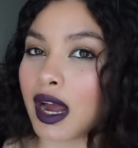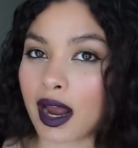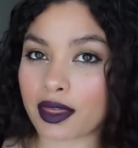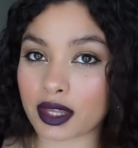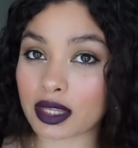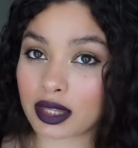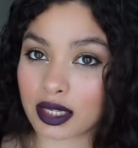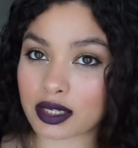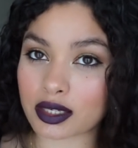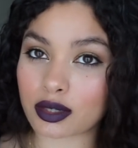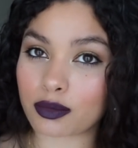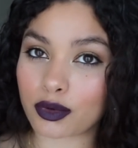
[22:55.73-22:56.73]
I think
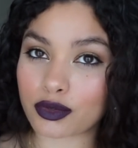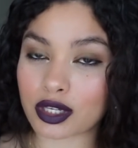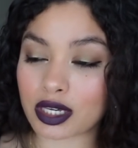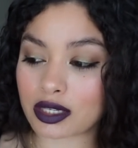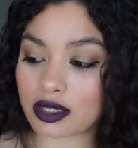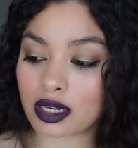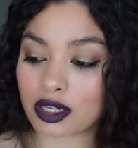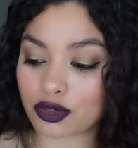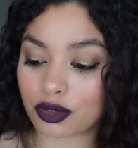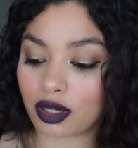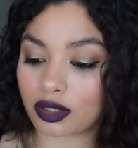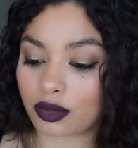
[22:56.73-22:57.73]
this is the most easy
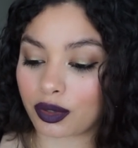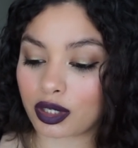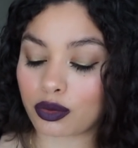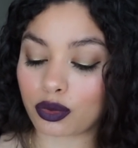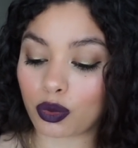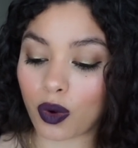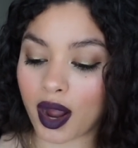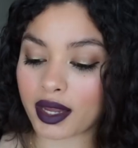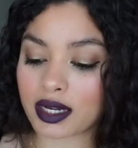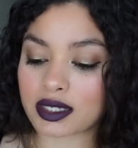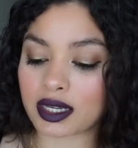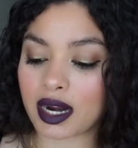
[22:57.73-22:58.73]
introductory oud. Why?
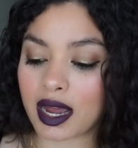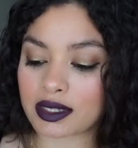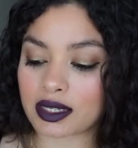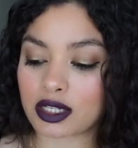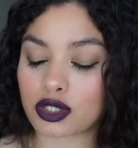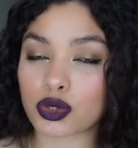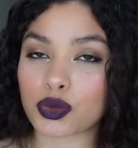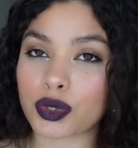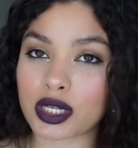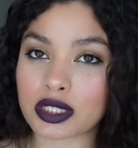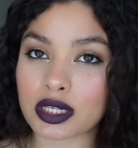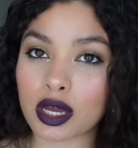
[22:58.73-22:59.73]
Because it has that
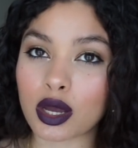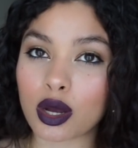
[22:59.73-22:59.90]
sweet